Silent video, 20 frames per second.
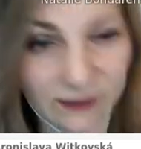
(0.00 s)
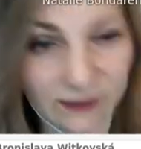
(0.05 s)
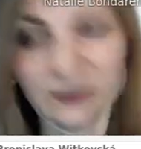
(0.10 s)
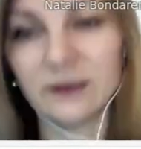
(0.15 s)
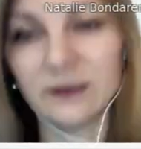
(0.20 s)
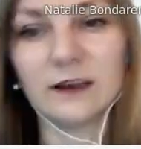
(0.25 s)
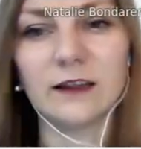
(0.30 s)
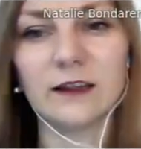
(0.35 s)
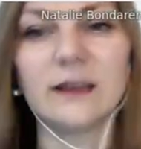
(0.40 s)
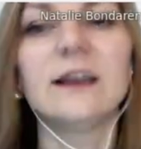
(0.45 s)

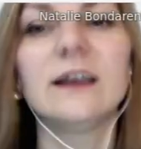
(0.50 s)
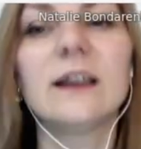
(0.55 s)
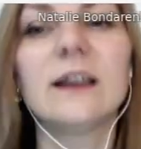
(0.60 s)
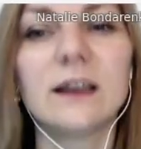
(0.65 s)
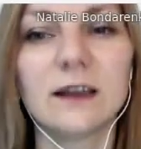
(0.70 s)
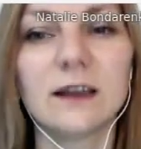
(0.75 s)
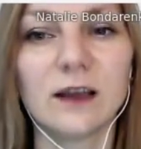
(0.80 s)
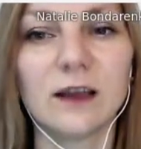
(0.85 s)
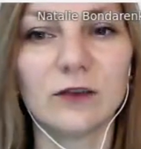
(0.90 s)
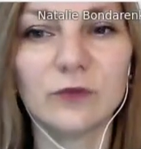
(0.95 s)
in Gili
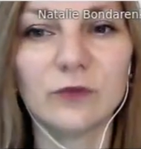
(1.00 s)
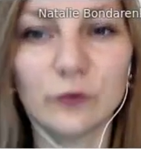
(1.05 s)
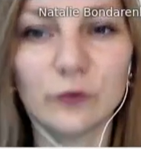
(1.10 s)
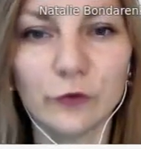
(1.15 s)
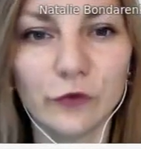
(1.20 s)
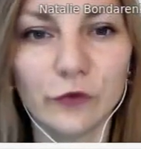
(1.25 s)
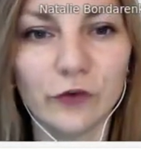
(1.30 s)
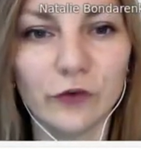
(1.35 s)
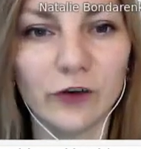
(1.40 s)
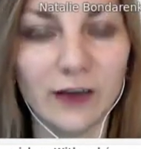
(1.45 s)

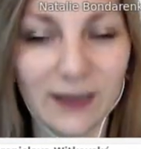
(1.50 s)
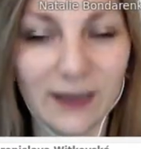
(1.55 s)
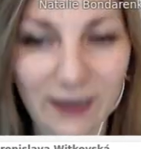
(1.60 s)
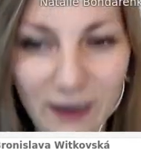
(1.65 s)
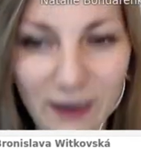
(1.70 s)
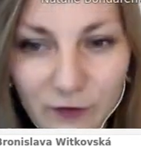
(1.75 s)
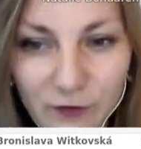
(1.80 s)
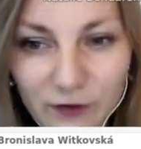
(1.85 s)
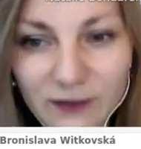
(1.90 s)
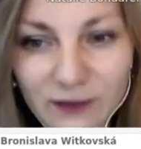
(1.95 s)
Lankanfushi,
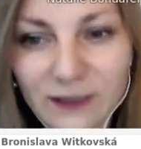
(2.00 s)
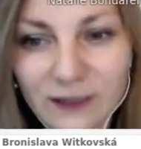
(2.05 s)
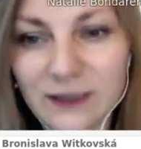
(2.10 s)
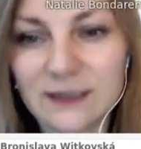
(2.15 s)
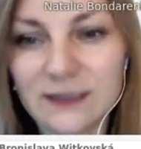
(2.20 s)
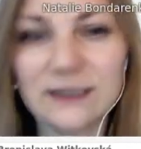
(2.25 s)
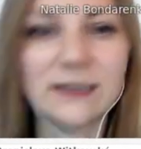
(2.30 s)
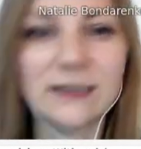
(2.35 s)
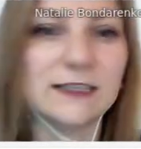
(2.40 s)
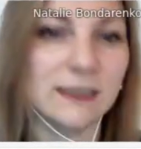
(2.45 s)
even
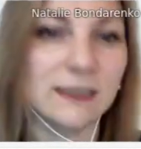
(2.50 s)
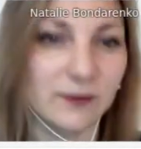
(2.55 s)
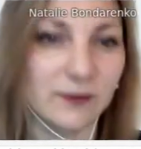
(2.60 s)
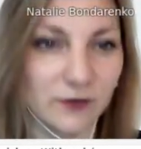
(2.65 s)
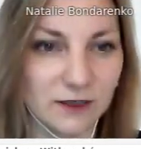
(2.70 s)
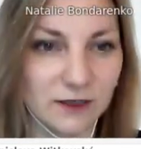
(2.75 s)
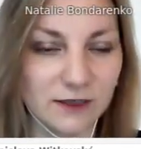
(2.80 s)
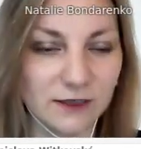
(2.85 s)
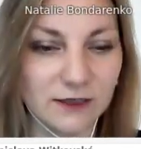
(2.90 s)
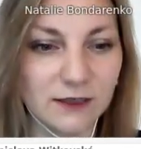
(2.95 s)
kids
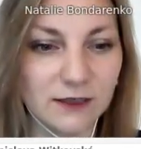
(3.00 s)
activities.